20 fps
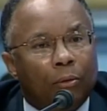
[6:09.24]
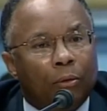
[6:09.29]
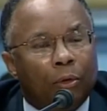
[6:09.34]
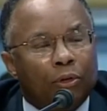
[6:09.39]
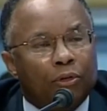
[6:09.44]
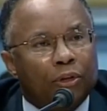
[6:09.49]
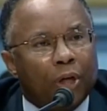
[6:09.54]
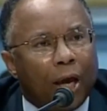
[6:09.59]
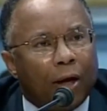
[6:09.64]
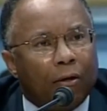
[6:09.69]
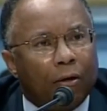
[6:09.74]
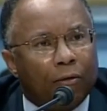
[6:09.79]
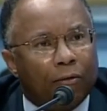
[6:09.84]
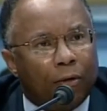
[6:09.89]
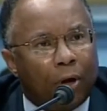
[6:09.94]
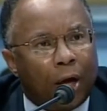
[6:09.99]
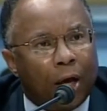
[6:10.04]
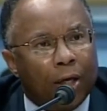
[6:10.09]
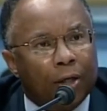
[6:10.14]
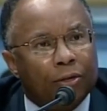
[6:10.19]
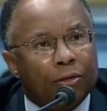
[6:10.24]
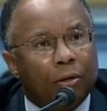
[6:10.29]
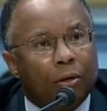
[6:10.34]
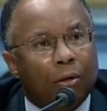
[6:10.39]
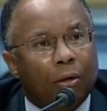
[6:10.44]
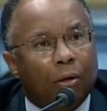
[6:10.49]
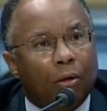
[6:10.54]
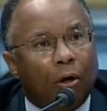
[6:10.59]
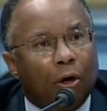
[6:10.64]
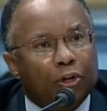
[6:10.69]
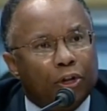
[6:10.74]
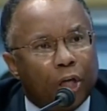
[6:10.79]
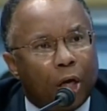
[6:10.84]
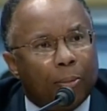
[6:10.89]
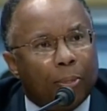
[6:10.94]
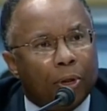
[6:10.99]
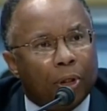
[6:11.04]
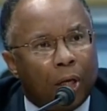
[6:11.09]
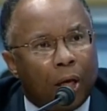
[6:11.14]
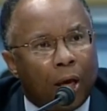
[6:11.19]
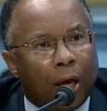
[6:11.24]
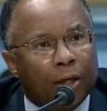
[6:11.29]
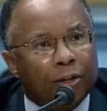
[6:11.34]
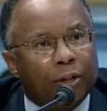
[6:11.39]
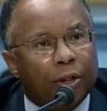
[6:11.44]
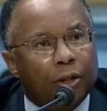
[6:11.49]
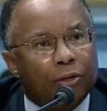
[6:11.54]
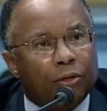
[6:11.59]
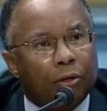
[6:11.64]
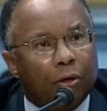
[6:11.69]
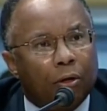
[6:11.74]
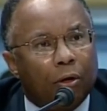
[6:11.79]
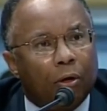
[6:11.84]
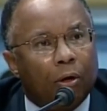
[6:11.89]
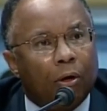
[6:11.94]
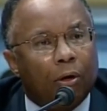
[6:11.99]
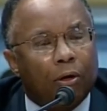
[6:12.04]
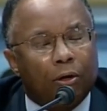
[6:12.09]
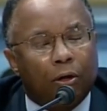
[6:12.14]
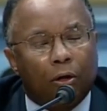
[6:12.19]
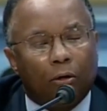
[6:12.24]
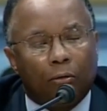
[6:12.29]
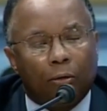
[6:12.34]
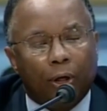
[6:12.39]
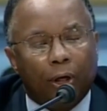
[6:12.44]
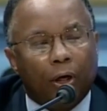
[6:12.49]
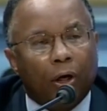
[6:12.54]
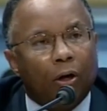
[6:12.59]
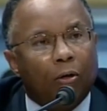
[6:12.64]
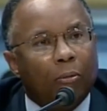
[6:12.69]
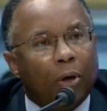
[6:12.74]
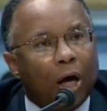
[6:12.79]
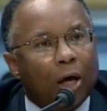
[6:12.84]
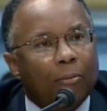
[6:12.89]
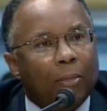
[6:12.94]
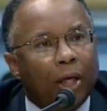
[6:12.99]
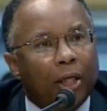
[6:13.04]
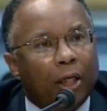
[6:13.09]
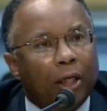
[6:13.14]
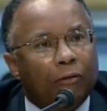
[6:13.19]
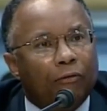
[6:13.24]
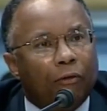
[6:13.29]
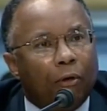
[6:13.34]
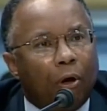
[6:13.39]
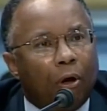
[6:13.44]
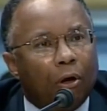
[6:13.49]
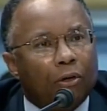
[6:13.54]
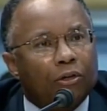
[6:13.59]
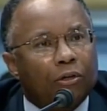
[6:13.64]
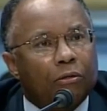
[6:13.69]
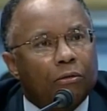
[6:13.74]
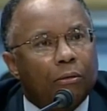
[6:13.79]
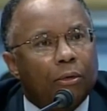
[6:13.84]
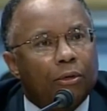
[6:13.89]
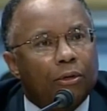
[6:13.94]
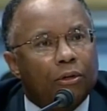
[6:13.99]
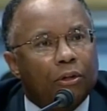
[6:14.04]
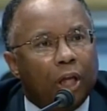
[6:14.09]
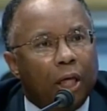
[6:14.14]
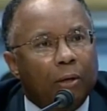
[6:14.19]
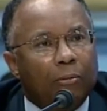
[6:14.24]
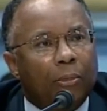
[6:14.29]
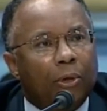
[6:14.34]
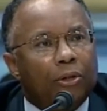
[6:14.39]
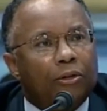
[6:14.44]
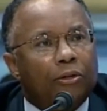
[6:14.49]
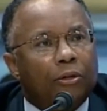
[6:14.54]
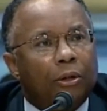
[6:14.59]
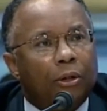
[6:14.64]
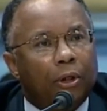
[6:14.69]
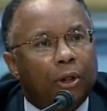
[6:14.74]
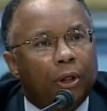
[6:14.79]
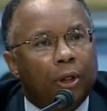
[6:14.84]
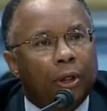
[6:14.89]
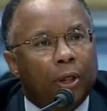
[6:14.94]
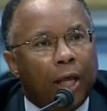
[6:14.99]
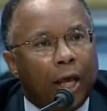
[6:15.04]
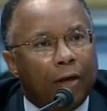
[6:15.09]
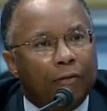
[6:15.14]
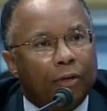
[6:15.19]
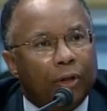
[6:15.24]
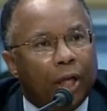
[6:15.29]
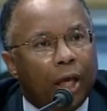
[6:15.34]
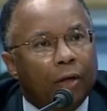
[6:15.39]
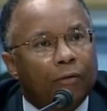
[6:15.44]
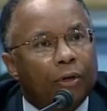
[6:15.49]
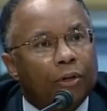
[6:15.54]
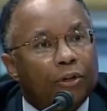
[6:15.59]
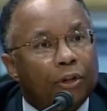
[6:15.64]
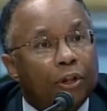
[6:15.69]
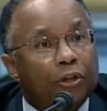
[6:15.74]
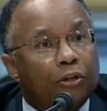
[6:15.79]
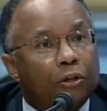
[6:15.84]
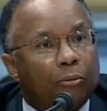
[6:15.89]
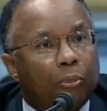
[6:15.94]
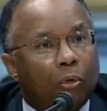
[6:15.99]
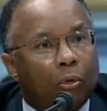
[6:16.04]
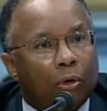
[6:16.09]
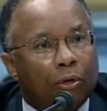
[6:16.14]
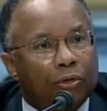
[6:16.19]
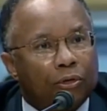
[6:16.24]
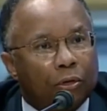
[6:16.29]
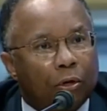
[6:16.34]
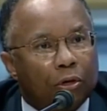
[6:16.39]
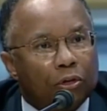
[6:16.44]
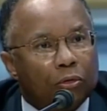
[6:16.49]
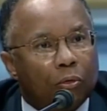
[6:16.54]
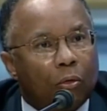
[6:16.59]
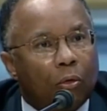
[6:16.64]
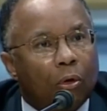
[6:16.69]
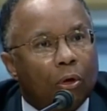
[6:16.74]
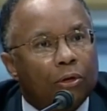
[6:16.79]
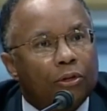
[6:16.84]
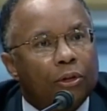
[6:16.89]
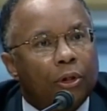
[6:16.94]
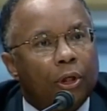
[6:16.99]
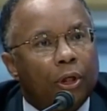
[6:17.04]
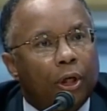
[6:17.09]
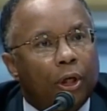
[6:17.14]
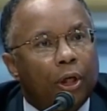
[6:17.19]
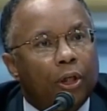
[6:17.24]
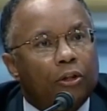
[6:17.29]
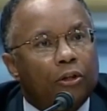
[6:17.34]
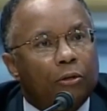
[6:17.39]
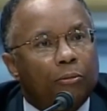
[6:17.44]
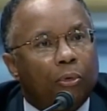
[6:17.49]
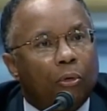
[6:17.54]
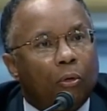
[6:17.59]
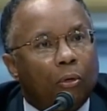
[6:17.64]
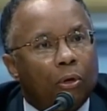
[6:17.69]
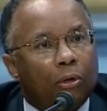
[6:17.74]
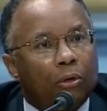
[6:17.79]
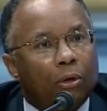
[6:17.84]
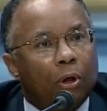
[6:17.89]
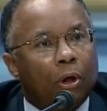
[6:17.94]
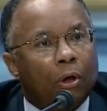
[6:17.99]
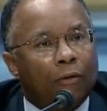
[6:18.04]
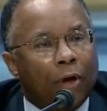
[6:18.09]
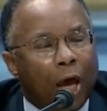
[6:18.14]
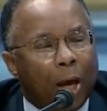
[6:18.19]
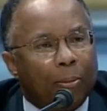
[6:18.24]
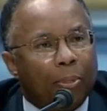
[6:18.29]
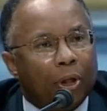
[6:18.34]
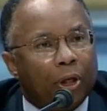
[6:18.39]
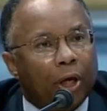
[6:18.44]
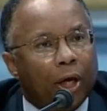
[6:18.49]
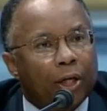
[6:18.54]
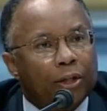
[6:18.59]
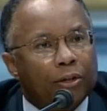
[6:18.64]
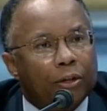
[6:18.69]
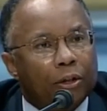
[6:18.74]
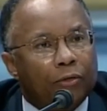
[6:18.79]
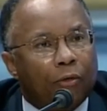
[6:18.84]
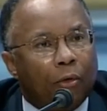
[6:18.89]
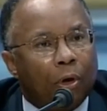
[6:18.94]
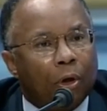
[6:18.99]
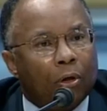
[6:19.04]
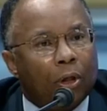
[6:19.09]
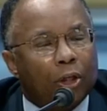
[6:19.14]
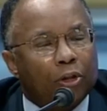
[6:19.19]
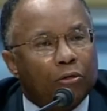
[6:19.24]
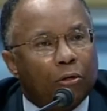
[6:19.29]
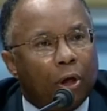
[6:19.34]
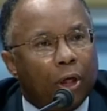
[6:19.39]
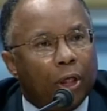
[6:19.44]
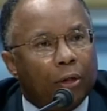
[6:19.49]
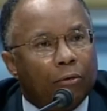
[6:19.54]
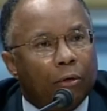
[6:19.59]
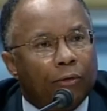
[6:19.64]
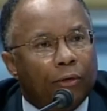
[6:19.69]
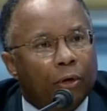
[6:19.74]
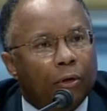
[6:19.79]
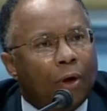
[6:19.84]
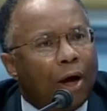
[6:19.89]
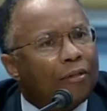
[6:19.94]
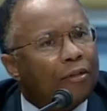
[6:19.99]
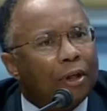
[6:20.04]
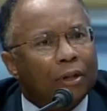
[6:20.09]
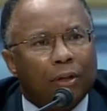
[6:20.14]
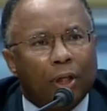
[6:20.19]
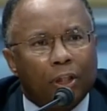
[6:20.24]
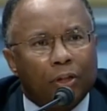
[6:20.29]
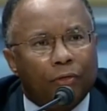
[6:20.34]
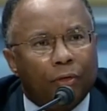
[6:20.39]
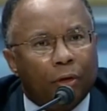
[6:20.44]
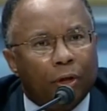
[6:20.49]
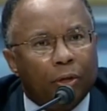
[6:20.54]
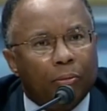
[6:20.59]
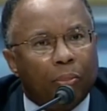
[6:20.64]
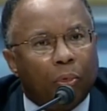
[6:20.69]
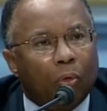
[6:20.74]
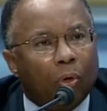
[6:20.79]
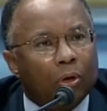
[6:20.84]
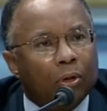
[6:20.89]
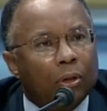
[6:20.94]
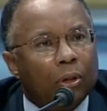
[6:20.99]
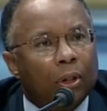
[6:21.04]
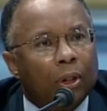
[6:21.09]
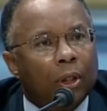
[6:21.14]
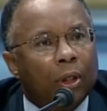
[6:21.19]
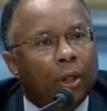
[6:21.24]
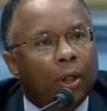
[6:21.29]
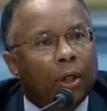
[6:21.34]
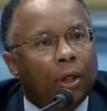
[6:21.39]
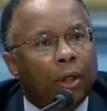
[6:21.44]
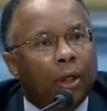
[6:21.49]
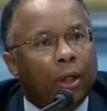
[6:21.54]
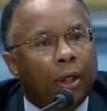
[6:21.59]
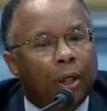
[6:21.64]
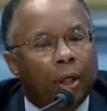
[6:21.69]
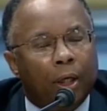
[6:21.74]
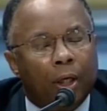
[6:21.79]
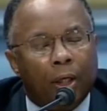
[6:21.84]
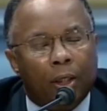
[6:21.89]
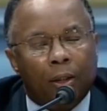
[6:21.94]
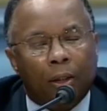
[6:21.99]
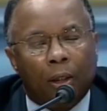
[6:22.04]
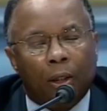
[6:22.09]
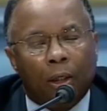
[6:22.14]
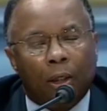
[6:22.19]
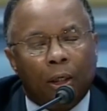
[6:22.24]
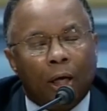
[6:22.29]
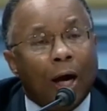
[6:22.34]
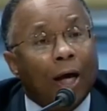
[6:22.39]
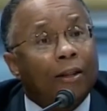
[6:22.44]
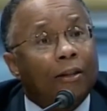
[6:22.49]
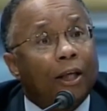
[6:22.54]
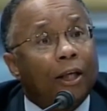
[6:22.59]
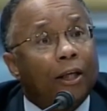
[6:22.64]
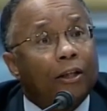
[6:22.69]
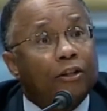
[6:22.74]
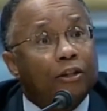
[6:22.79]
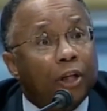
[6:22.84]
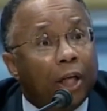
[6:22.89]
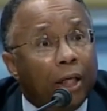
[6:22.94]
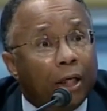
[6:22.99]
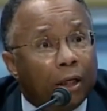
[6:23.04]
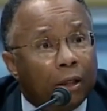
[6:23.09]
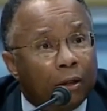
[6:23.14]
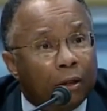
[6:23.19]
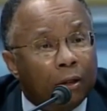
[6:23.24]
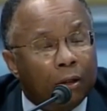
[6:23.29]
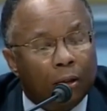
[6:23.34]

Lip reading: sacrifice or jeopardize his or her career by making false statements in affidavits in support of search warrants, in support of applications for electronic review. I think that's very important, and I think it's needed.